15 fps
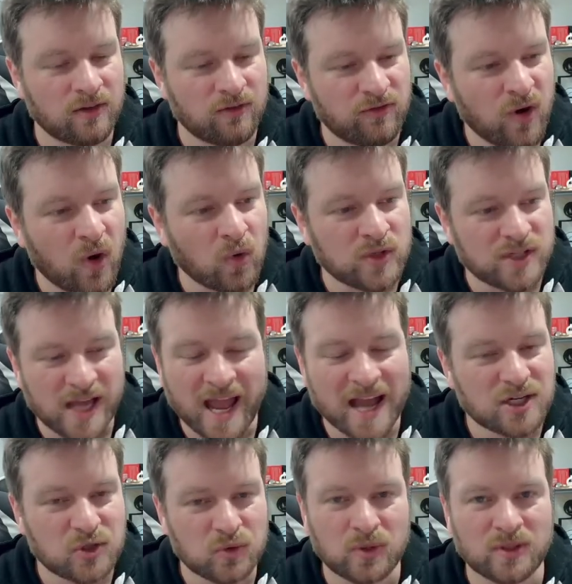the phone's
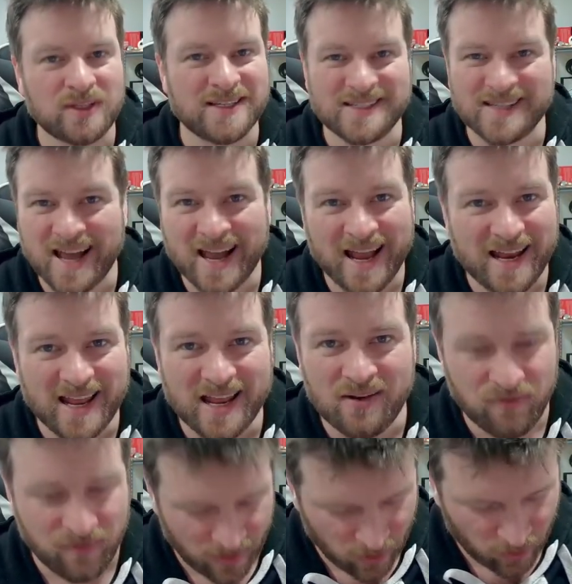actual design and
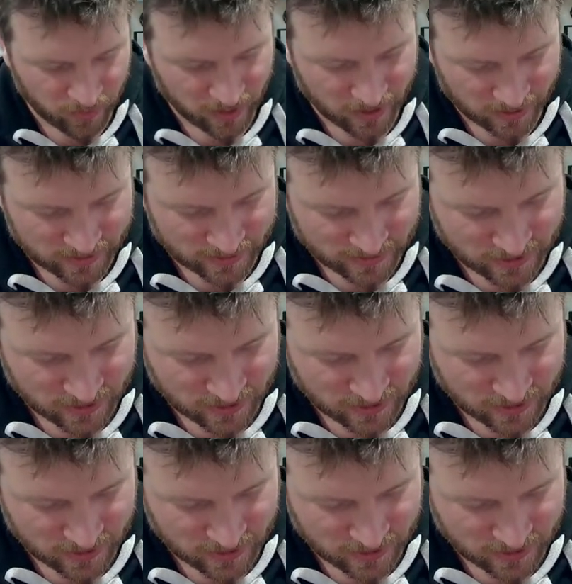feel because it's